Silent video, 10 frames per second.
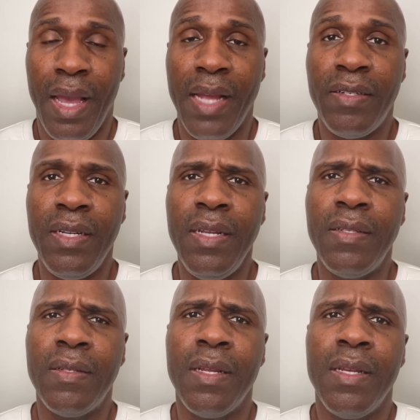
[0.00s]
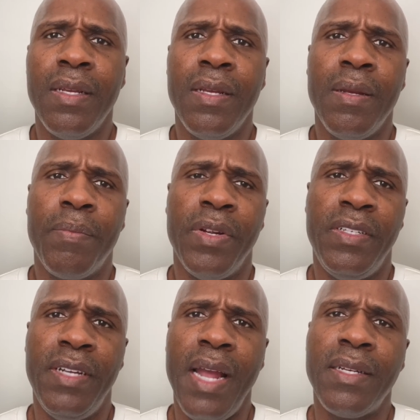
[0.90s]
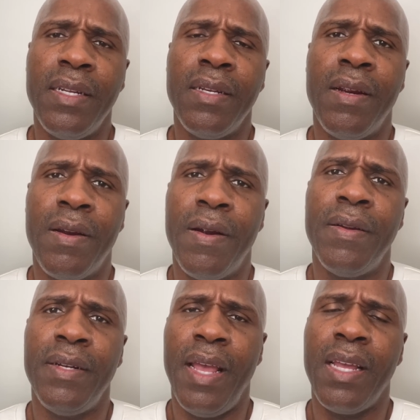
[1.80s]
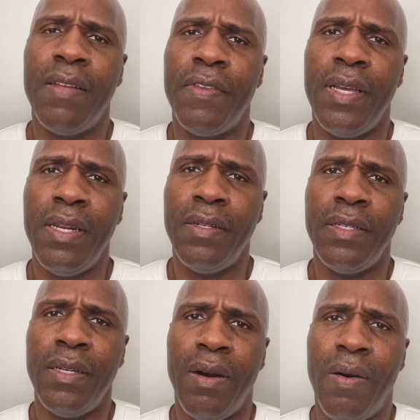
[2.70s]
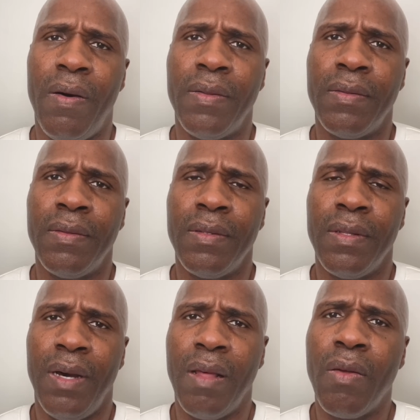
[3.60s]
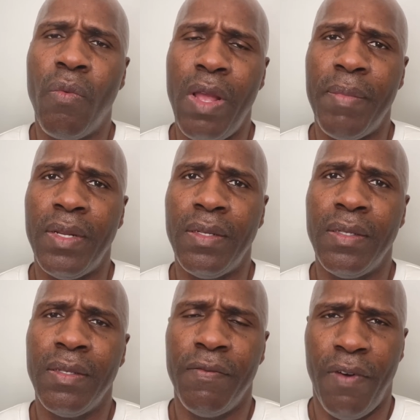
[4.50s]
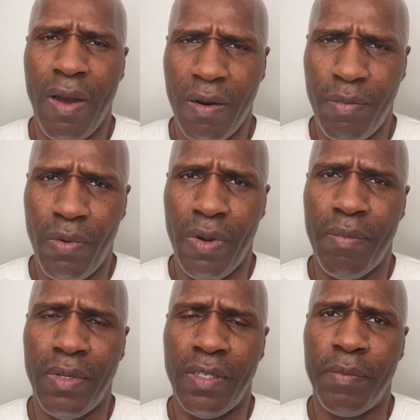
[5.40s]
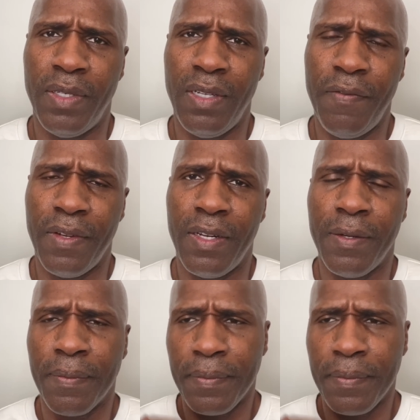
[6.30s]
And she's projecting her negative energy on other women, vulnerable women specifically.